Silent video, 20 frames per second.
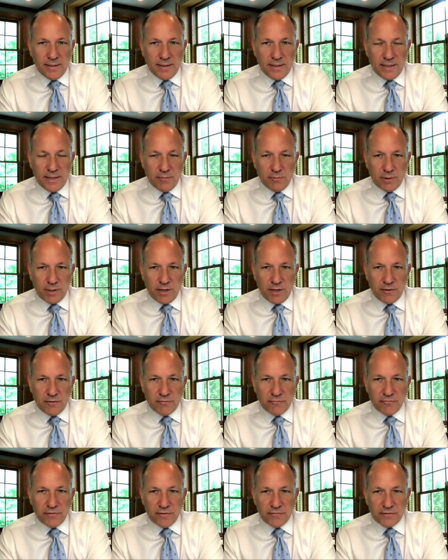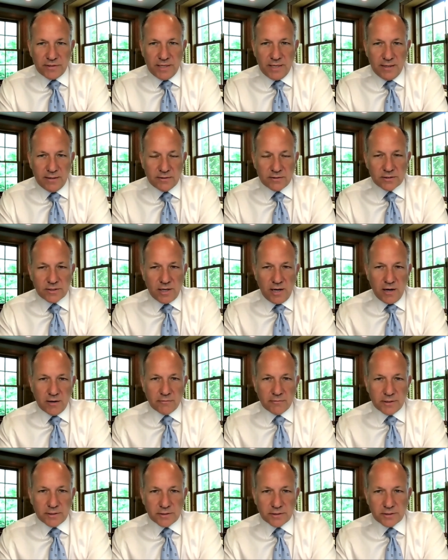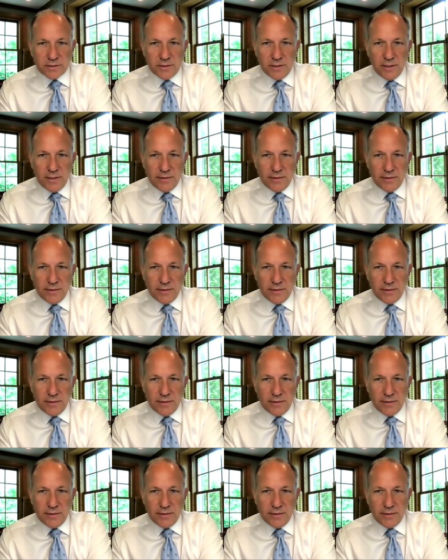in the 115th Congress,